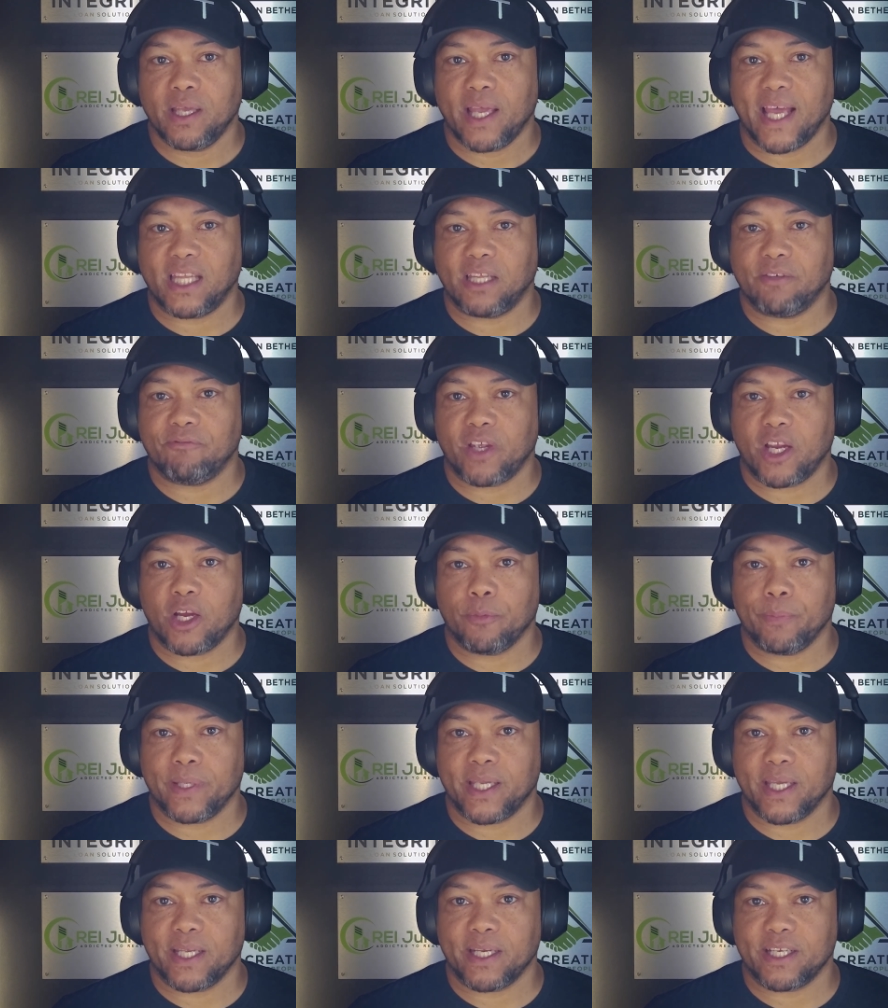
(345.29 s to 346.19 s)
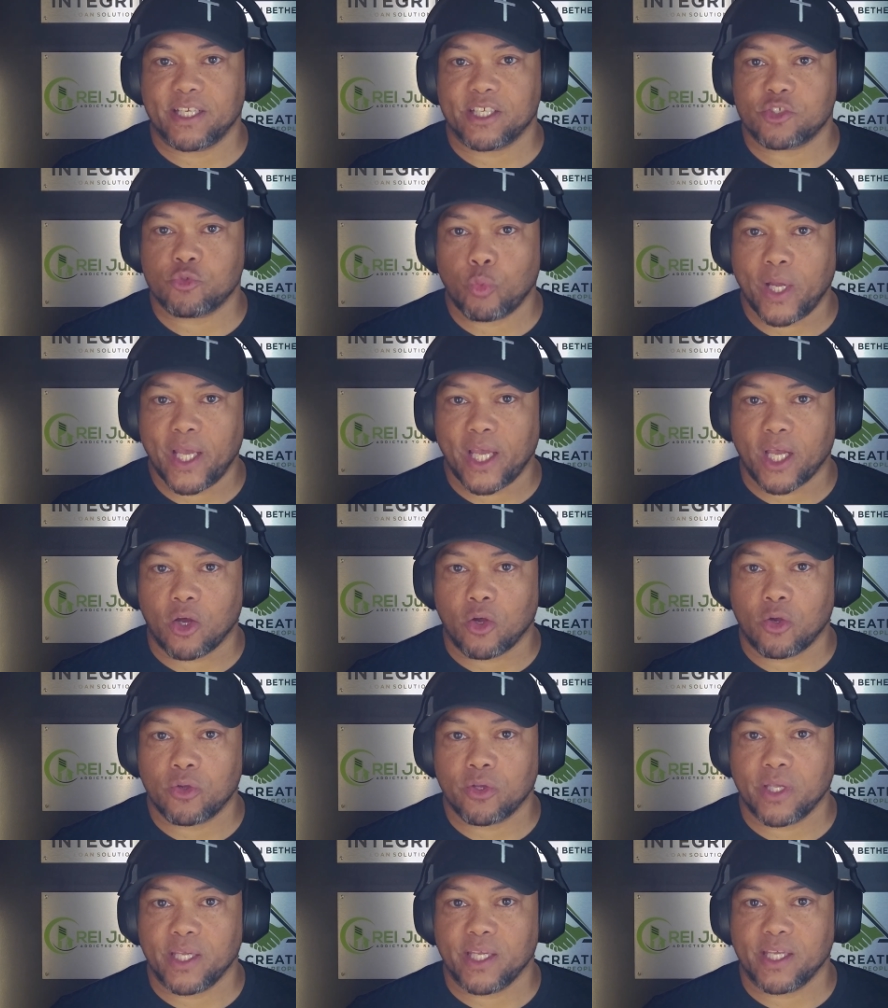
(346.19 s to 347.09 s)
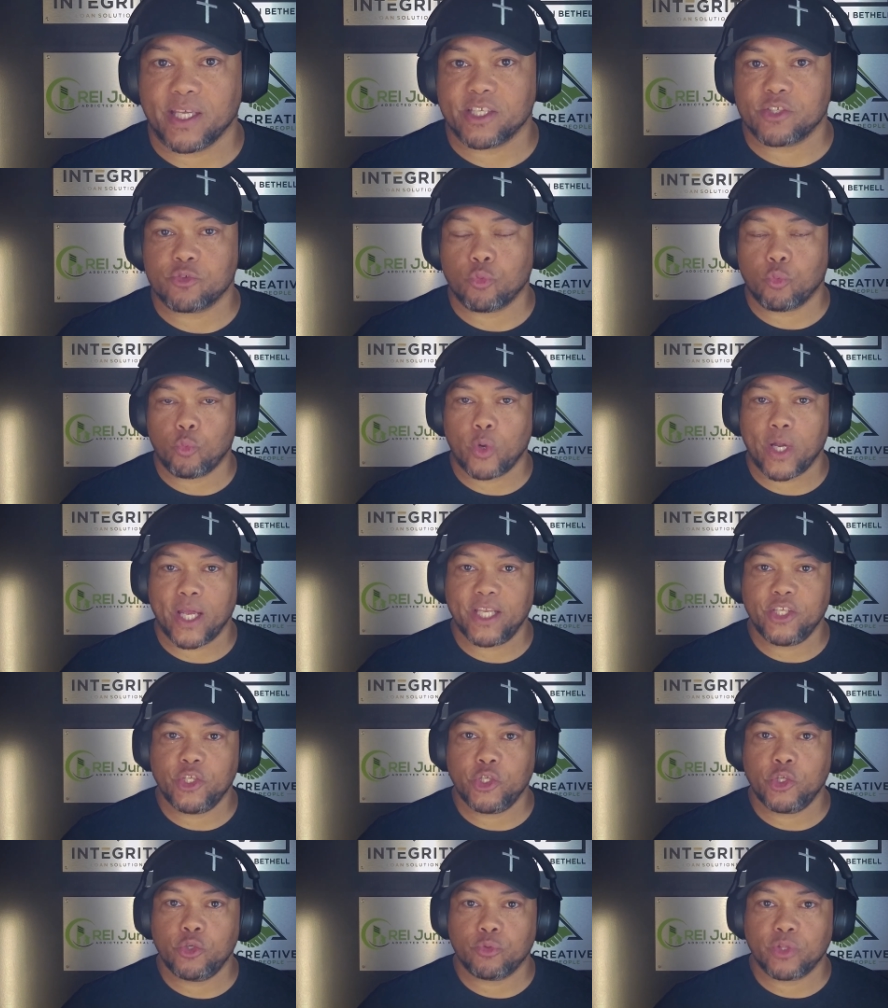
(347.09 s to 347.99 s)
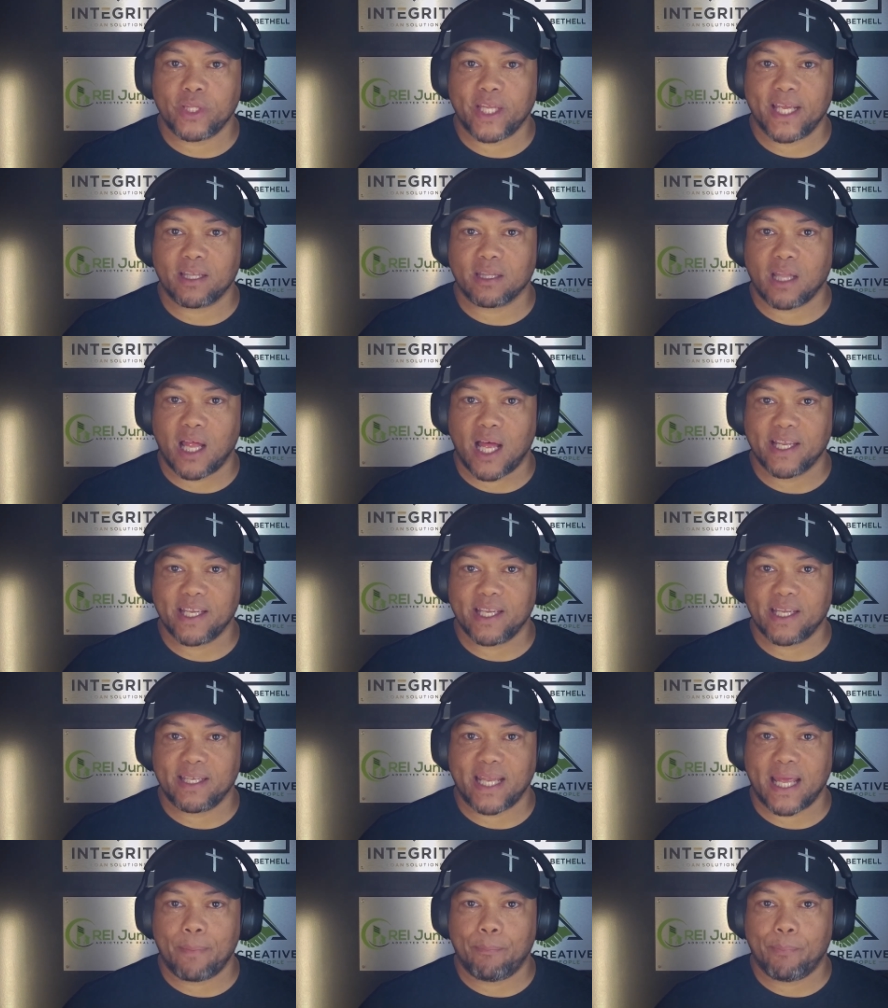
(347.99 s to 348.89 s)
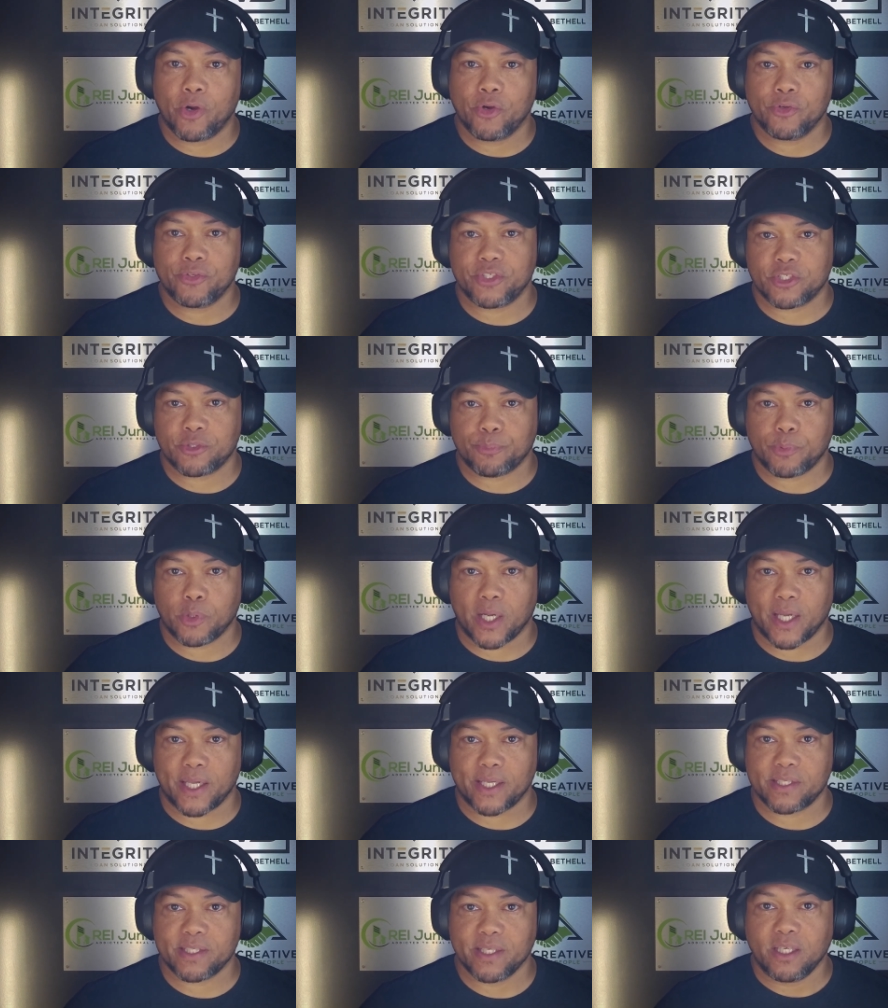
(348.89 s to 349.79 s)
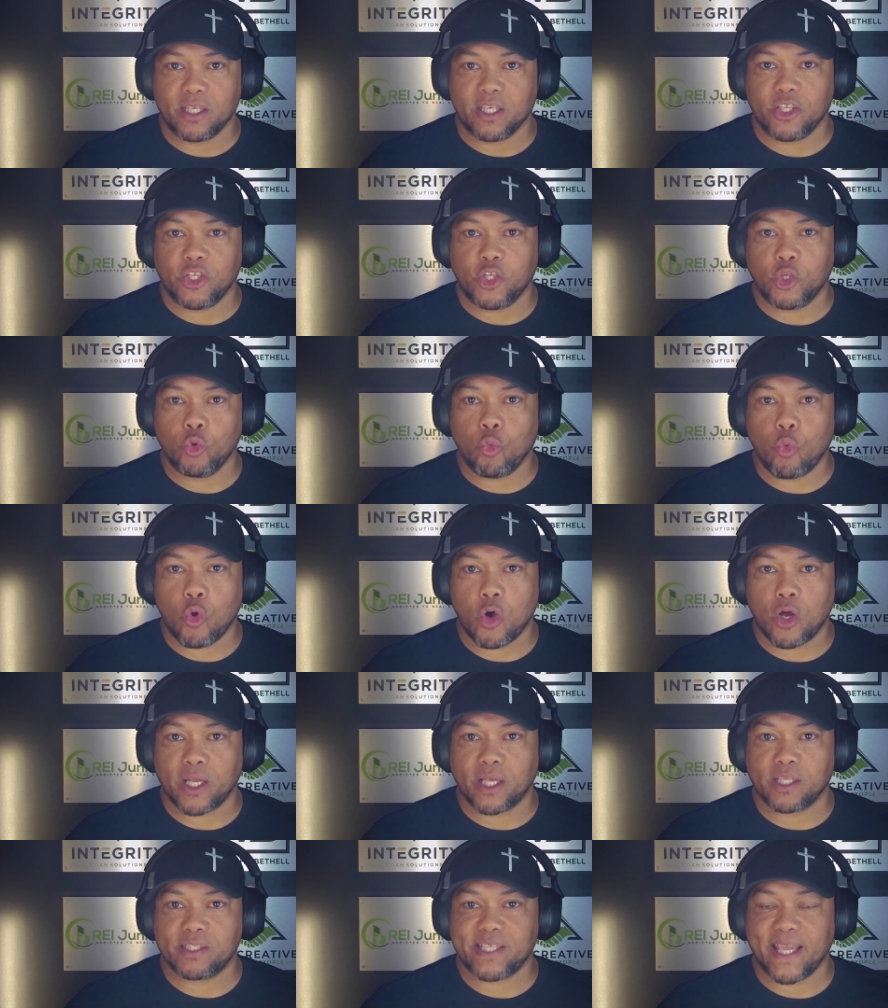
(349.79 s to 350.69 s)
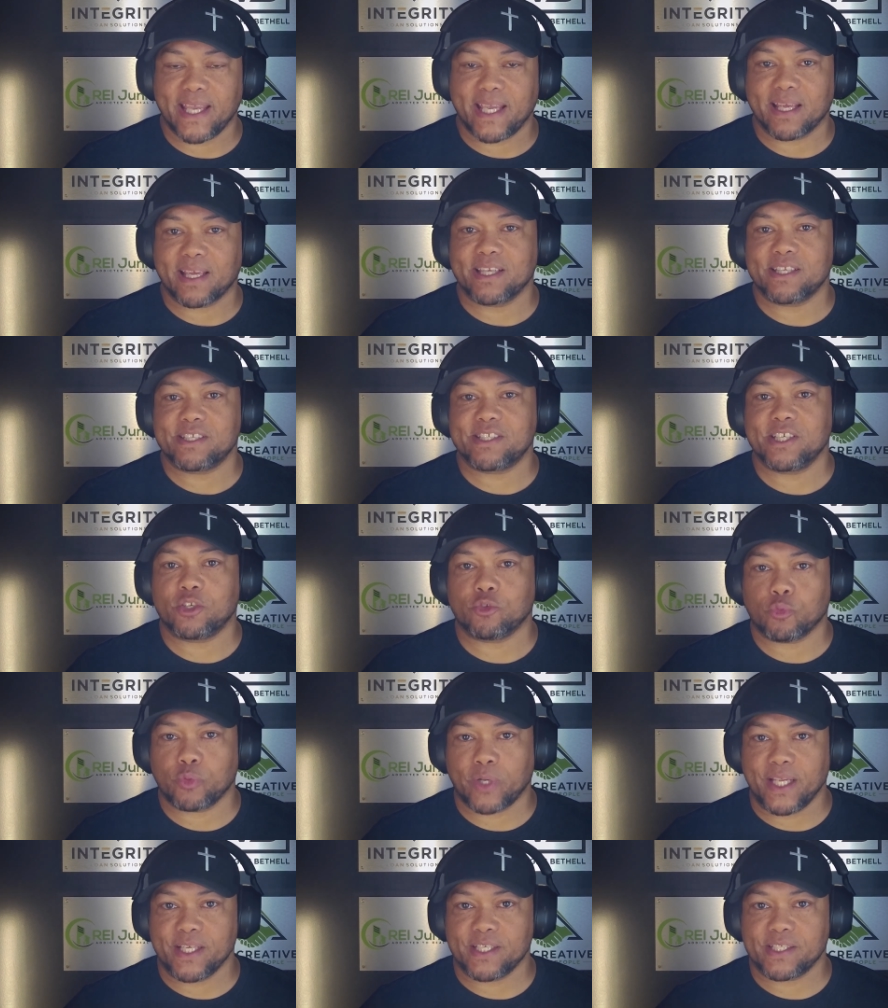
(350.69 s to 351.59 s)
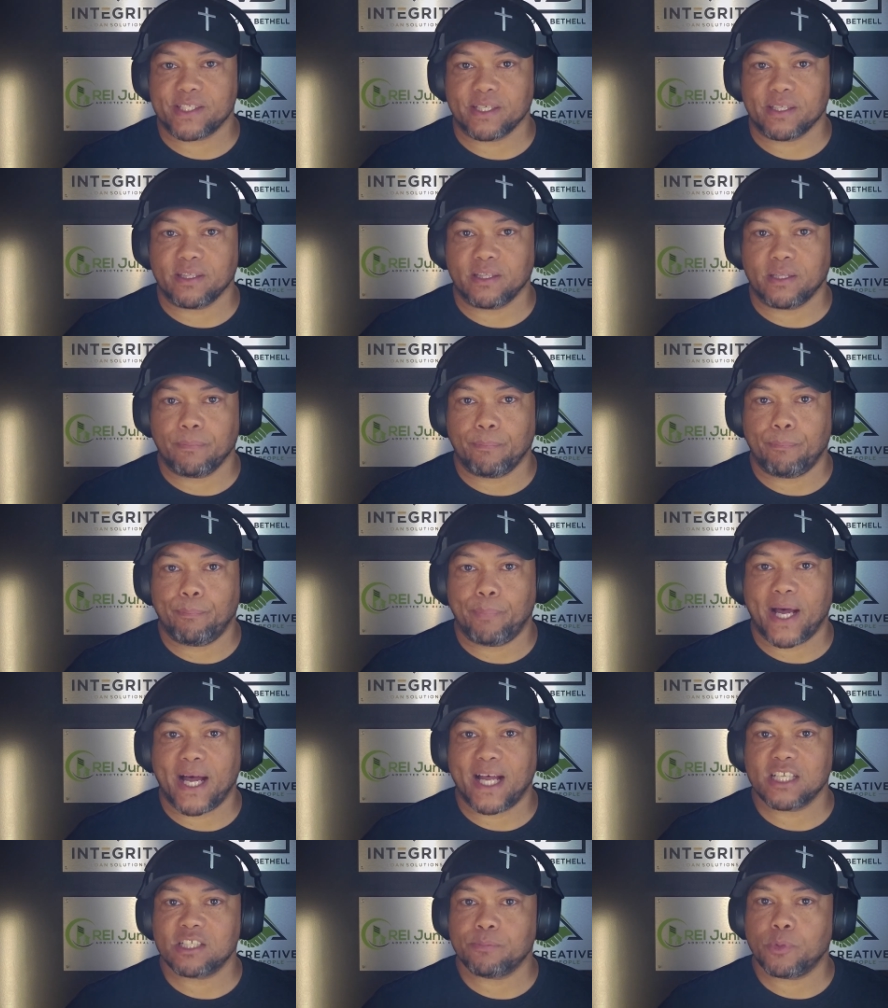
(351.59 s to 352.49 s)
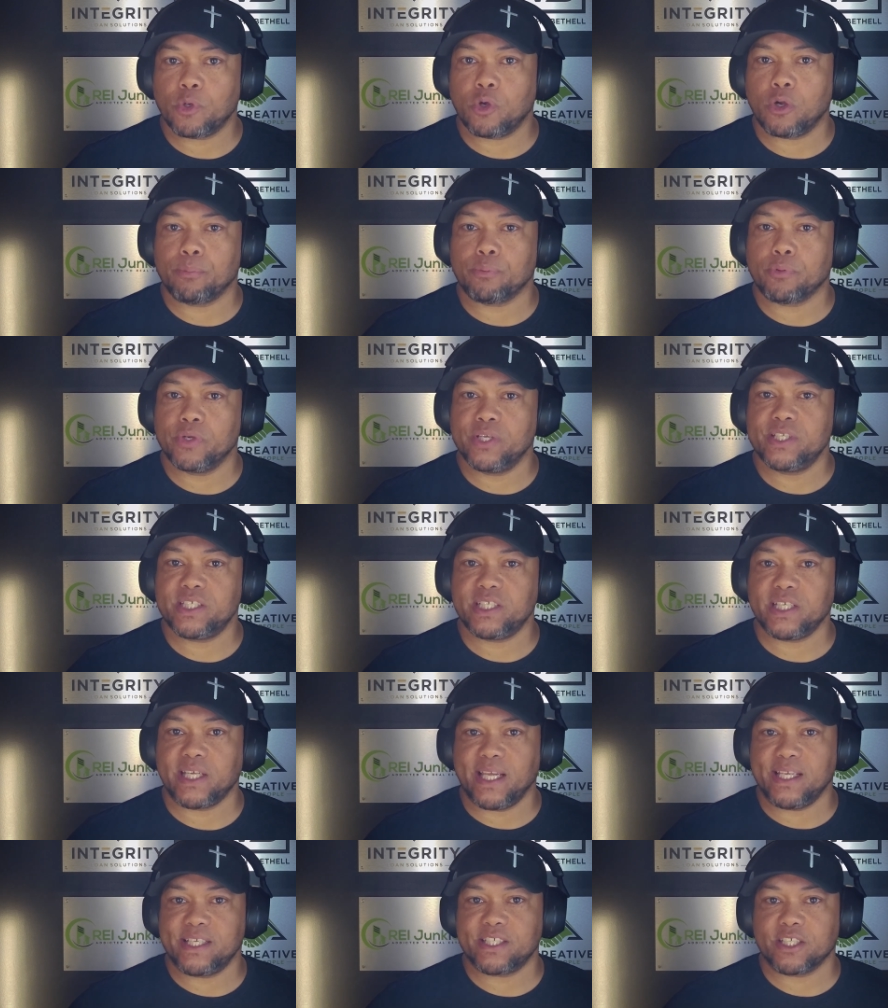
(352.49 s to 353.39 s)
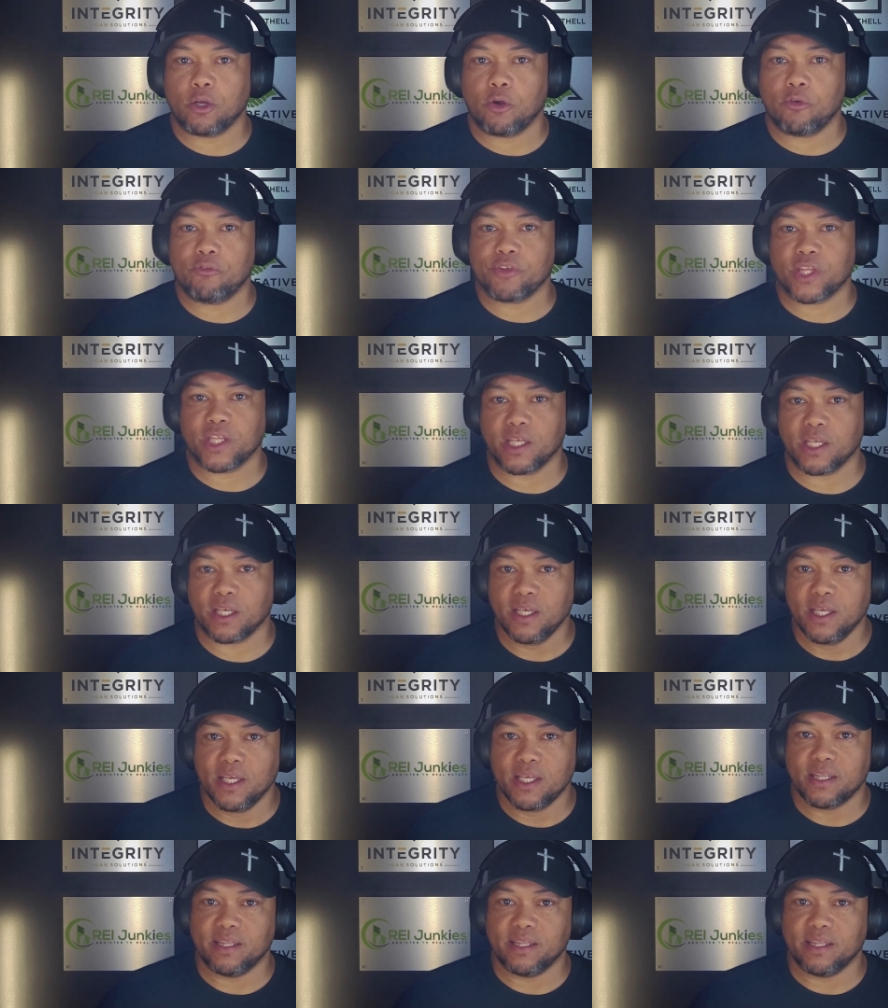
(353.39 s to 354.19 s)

at the very beginning as well is when you they lock in that purchase price you want to take in consideration possible appreciation over the